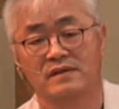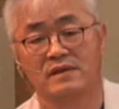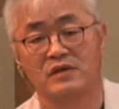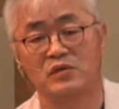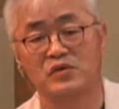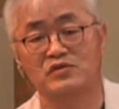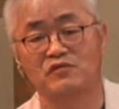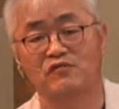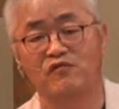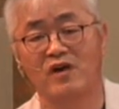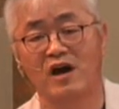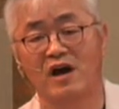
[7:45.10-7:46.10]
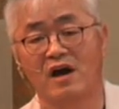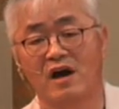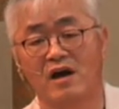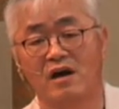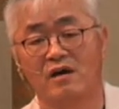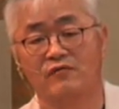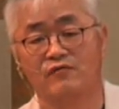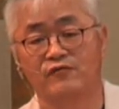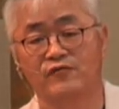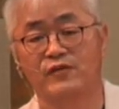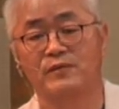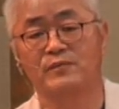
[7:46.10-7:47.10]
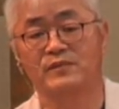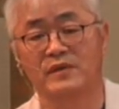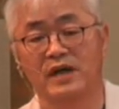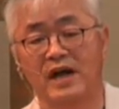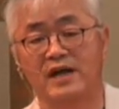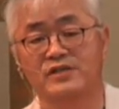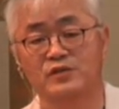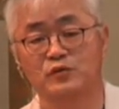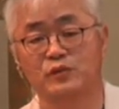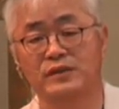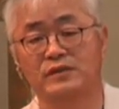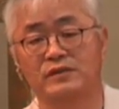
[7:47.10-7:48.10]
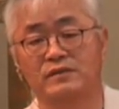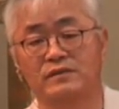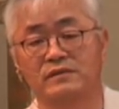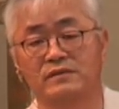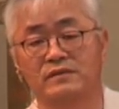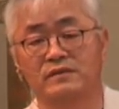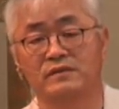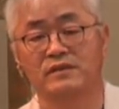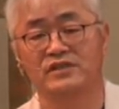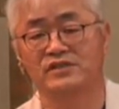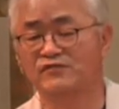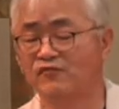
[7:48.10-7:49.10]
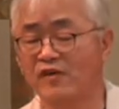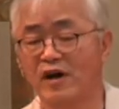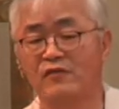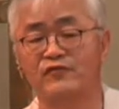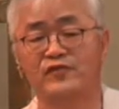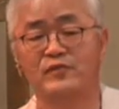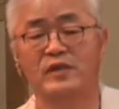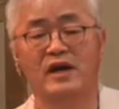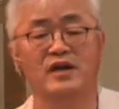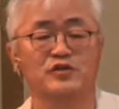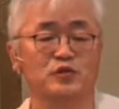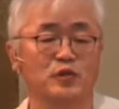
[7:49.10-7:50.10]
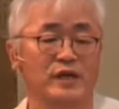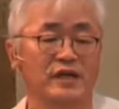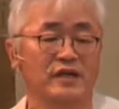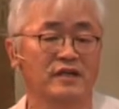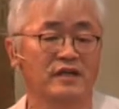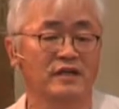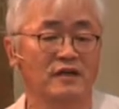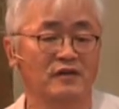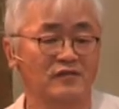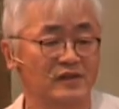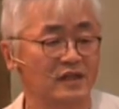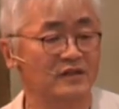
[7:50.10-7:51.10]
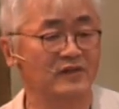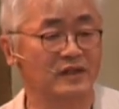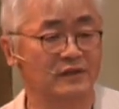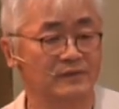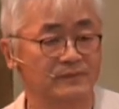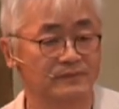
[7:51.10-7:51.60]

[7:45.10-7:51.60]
it was far from God's will. It's far from God's way of living.